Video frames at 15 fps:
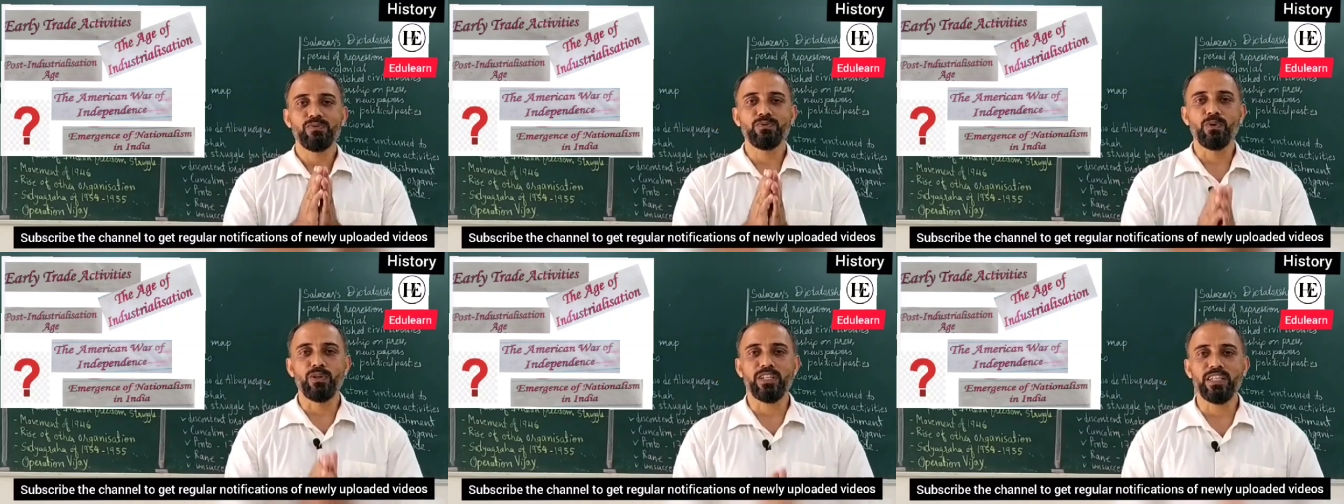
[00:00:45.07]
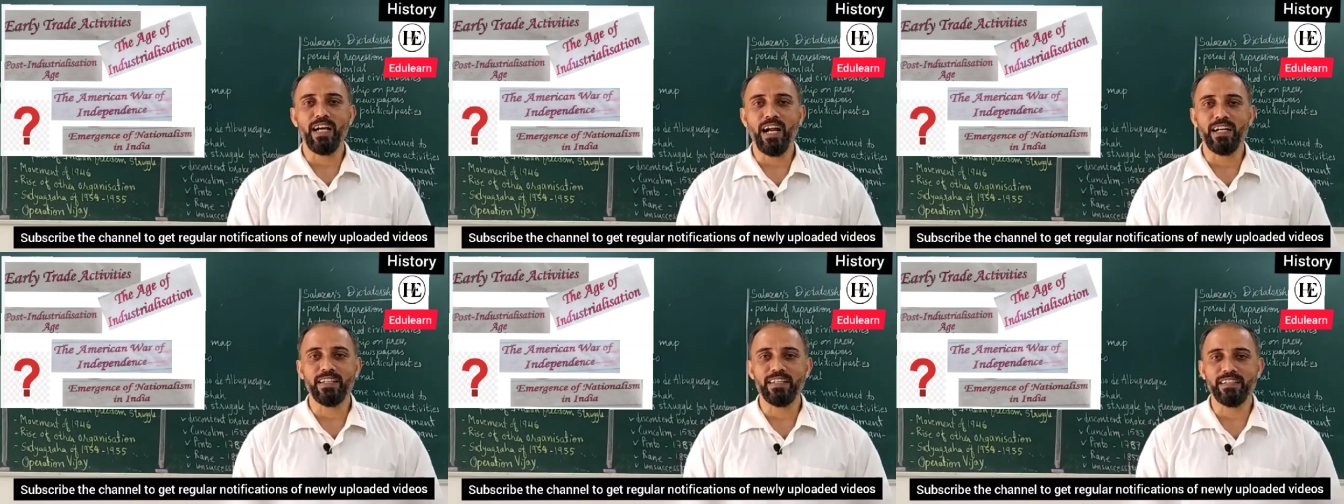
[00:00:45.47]

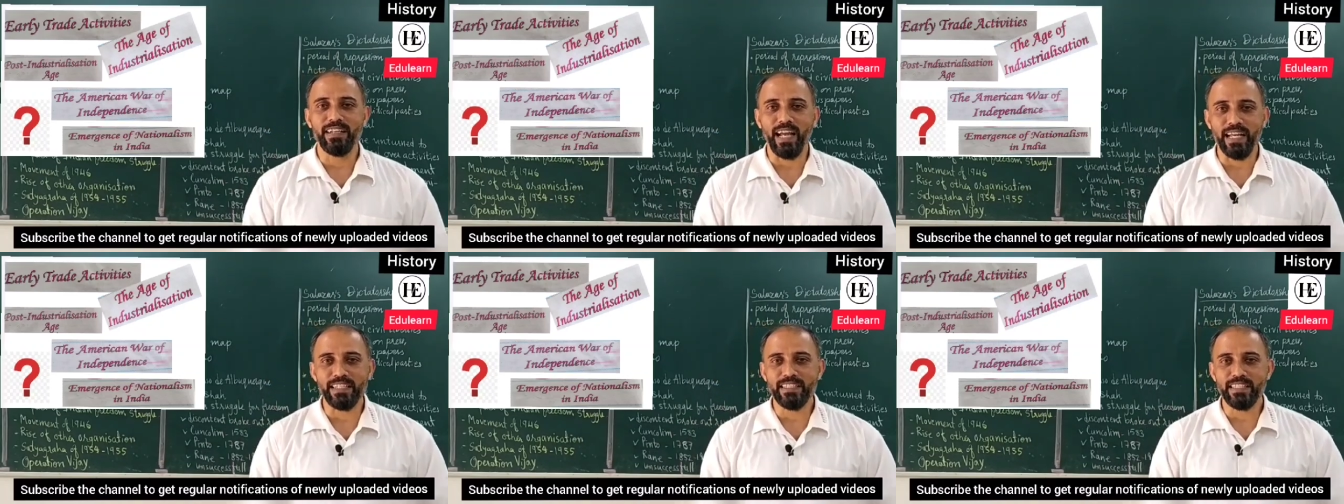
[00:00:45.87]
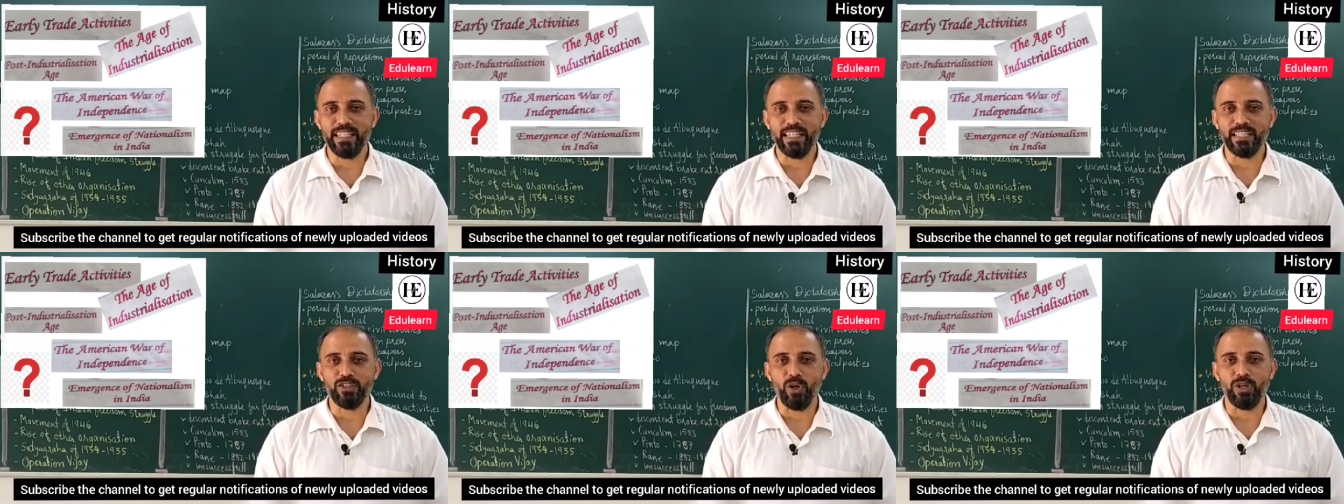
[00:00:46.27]

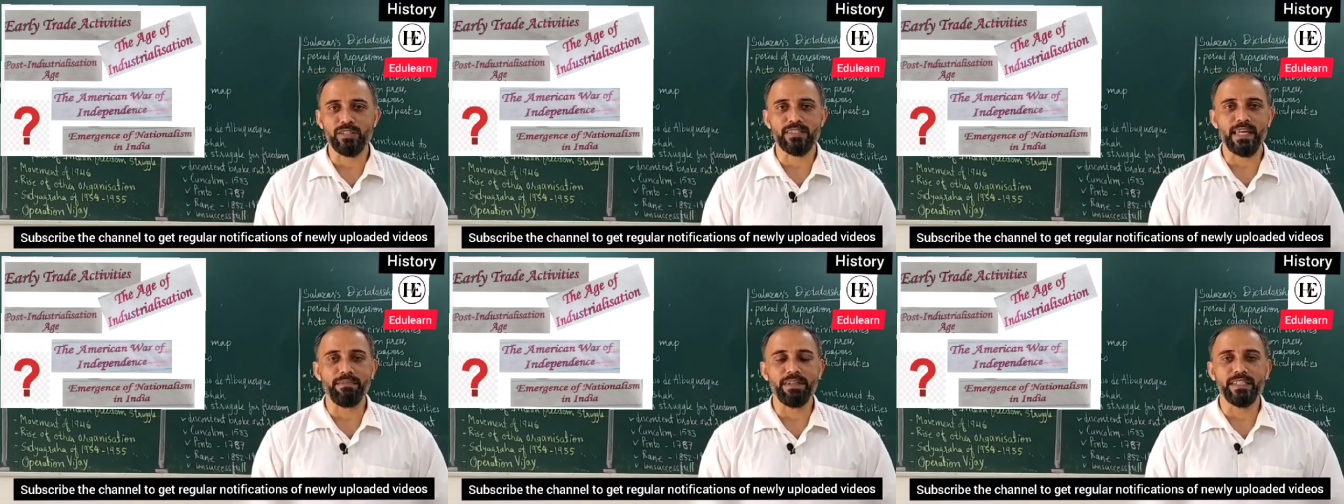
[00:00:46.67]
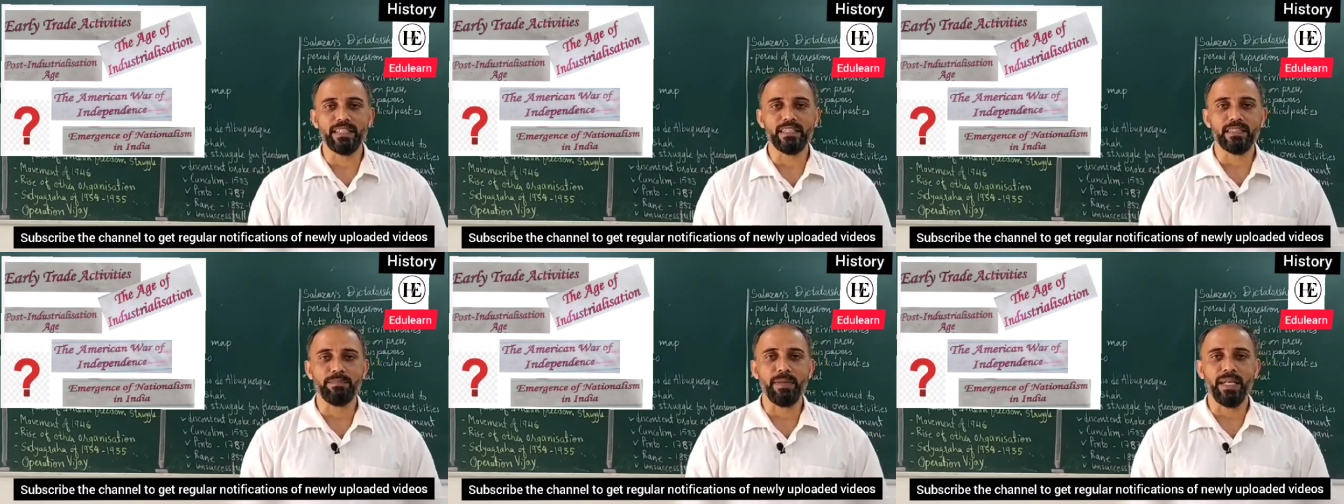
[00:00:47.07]
1498, on
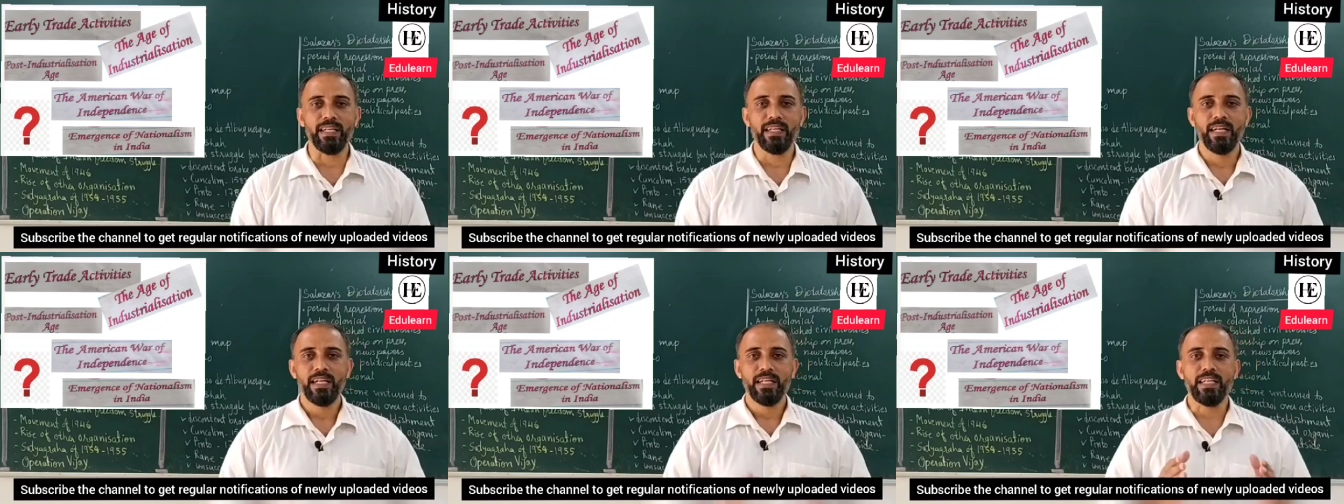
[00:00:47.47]
17th May,